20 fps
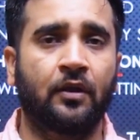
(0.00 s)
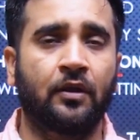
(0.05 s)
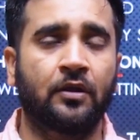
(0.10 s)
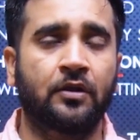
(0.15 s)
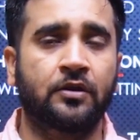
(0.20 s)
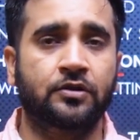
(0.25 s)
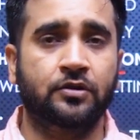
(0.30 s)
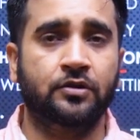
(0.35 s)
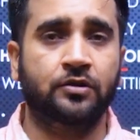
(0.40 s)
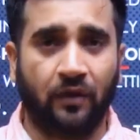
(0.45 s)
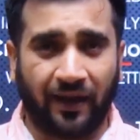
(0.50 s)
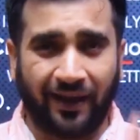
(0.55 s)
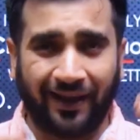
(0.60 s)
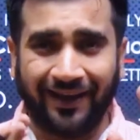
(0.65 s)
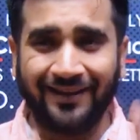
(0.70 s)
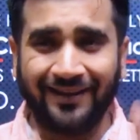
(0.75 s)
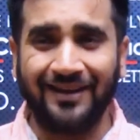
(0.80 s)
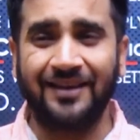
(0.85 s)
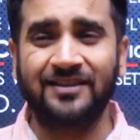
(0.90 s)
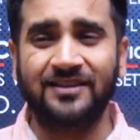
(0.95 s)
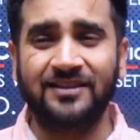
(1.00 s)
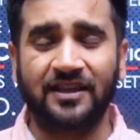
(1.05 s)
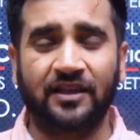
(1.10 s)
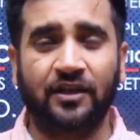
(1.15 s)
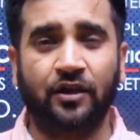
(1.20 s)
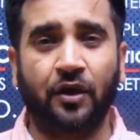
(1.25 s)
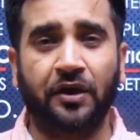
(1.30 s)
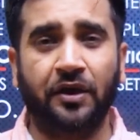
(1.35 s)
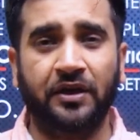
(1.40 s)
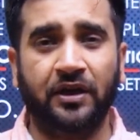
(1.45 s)
So, any
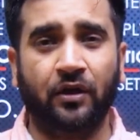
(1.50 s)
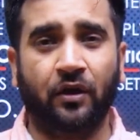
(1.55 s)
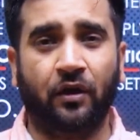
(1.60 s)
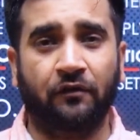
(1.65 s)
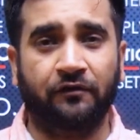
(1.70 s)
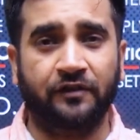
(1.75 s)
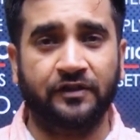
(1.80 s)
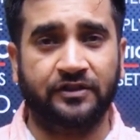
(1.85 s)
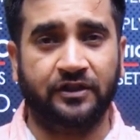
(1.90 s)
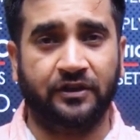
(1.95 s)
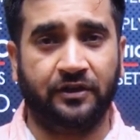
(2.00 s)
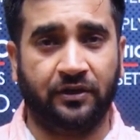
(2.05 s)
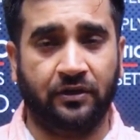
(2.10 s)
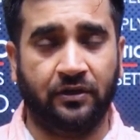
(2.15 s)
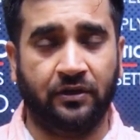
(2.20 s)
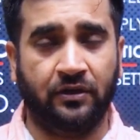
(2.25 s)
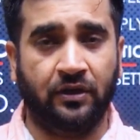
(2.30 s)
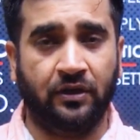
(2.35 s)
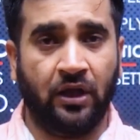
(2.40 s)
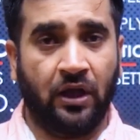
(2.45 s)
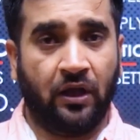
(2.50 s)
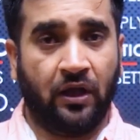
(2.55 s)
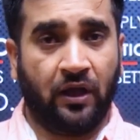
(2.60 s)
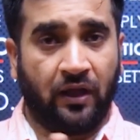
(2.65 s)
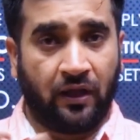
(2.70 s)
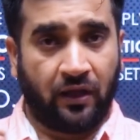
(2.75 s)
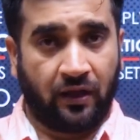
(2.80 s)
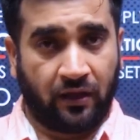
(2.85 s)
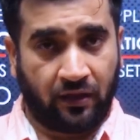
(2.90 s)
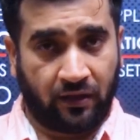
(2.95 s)
security officer
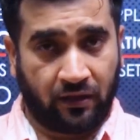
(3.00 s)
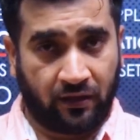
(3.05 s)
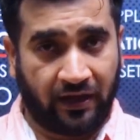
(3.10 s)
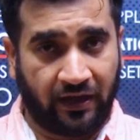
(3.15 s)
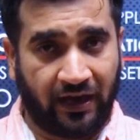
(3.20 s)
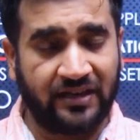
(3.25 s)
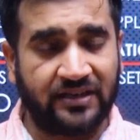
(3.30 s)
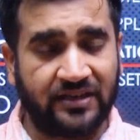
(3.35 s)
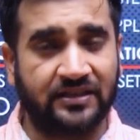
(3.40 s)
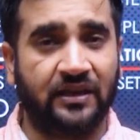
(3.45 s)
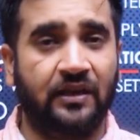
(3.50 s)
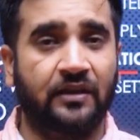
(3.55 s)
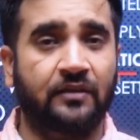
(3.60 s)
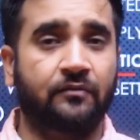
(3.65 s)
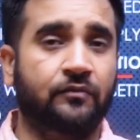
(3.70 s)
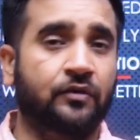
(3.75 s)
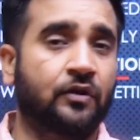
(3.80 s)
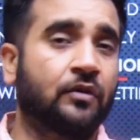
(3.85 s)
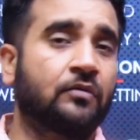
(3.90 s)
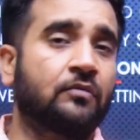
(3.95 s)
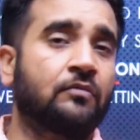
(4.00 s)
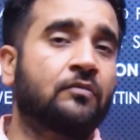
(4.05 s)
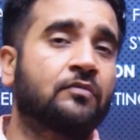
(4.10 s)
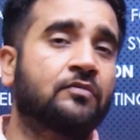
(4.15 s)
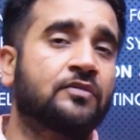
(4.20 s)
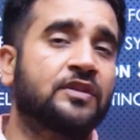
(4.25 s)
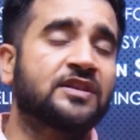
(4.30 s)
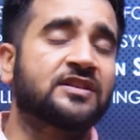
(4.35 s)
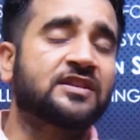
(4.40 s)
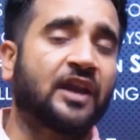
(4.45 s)
gets you know,
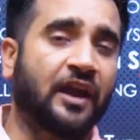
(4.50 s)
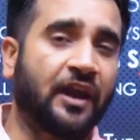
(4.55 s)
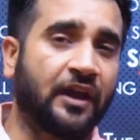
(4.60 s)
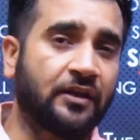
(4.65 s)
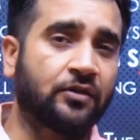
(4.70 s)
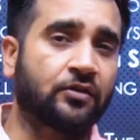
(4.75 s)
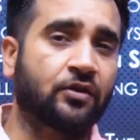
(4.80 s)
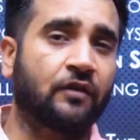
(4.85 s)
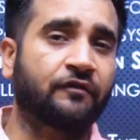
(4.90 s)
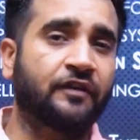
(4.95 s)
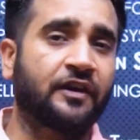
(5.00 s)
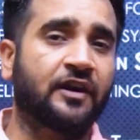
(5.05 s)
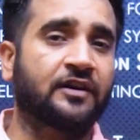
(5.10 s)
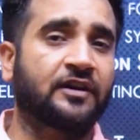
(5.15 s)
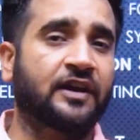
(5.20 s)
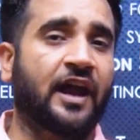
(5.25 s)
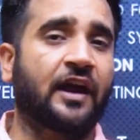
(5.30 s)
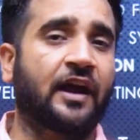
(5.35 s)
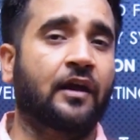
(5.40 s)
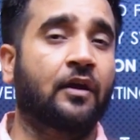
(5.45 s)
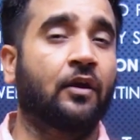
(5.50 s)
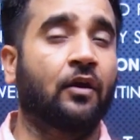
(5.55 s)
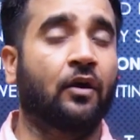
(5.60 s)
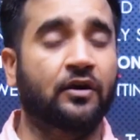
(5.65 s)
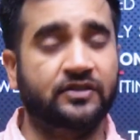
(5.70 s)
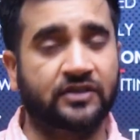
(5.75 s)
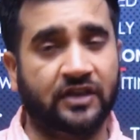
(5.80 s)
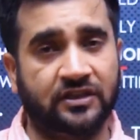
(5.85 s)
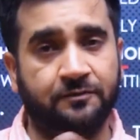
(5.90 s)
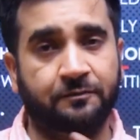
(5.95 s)
this hint of an attack or
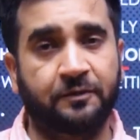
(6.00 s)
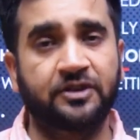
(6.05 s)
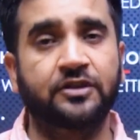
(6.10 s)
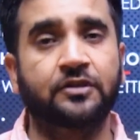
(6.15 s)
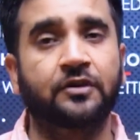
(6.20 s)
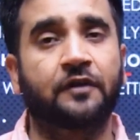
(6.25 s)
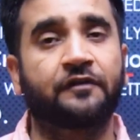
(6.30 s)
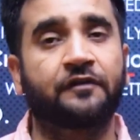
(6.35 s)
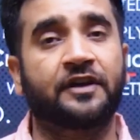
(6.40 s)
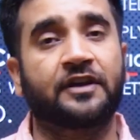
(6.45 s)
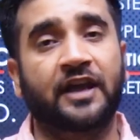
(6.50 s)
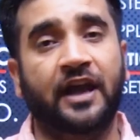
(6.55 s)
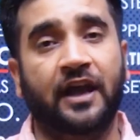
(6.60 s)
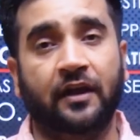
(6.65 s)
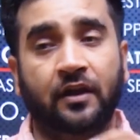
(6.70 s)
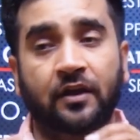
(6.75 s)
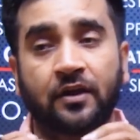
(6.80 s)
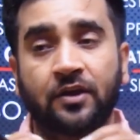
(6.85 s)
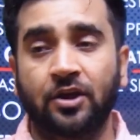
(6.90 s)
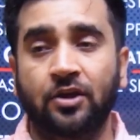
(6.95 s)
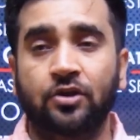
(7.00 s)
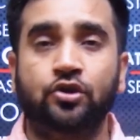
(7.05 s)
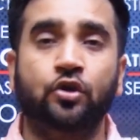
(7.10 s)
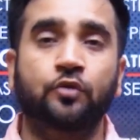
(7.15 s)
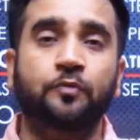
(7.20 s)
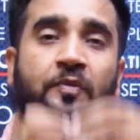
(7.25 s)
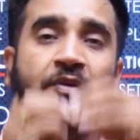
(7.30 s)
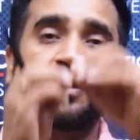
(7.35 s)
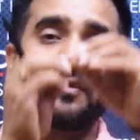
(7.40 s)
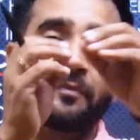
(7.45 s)
suspicion of an attack should
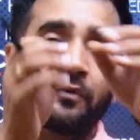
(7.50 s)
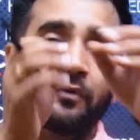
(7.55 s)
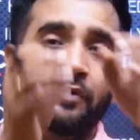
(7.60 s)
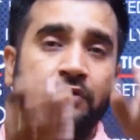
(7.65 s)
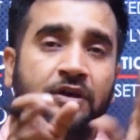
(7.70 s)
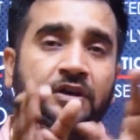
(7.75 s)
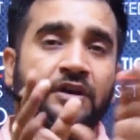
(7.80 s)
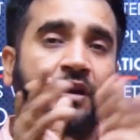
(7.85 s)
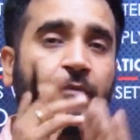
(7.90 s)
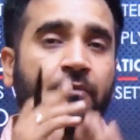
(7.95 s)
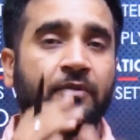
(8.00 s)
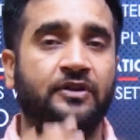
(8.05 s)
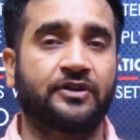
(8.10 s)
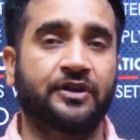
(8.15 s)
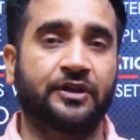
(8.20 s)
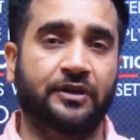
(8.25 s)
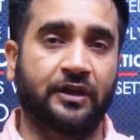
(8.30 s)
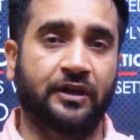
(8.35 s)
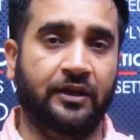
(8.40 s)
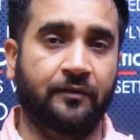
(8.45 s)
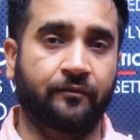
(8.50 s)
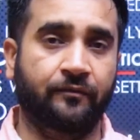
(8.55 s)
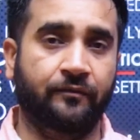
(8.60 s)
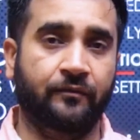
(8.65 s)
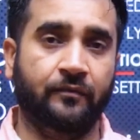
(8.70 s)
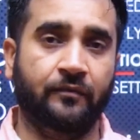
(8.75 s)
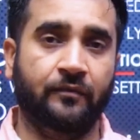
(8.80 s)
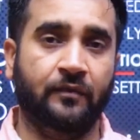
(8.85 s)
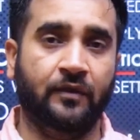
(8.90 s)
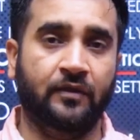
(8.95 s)
be reported immediately.
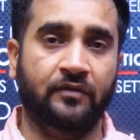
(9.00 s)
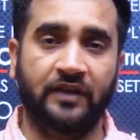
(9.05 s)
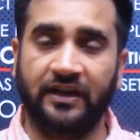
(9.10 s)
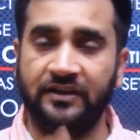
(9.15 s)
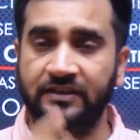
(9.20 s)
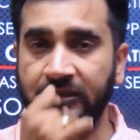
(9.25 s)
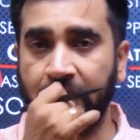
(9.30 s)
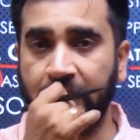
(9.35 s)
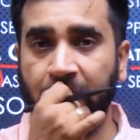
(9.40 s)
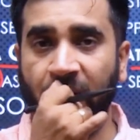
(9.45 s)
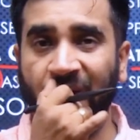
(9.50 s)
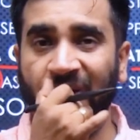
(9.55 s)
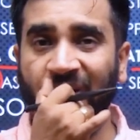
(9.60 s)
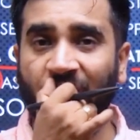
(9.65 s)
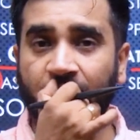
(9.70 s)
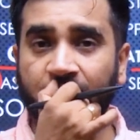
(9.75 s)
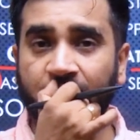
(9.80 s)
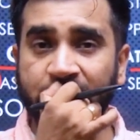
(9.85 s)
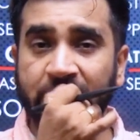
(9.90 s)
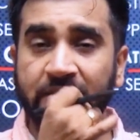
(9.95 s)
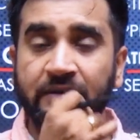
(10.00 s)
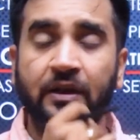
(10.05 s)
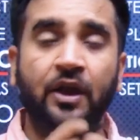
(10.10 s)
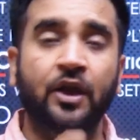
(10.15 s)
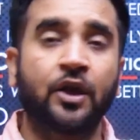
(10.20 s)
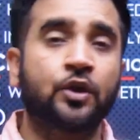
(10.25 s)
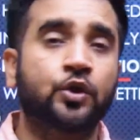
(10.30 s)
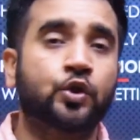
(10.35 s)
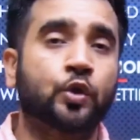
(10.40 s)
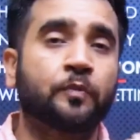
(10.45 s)
That security officer
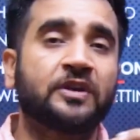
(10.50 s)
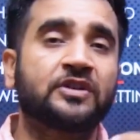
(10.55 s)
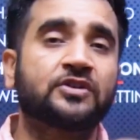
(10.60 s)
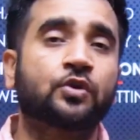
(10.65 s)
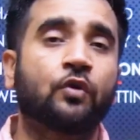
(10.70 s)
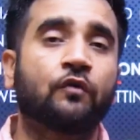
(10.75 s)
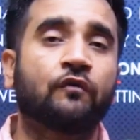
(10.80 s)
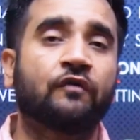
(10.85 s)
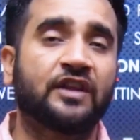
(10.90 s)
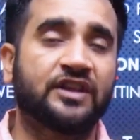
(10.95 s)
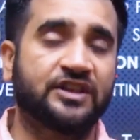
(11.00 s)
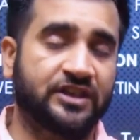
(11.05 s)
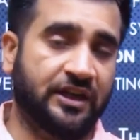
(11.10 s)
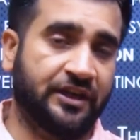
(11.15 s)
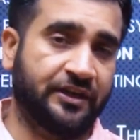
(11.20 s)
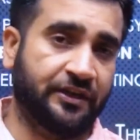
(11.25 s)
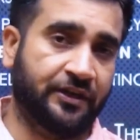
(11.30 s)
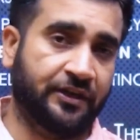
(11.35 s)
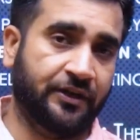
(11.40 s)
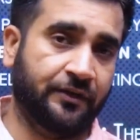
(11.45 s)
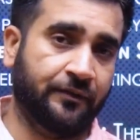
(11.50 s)
should be so vigilant.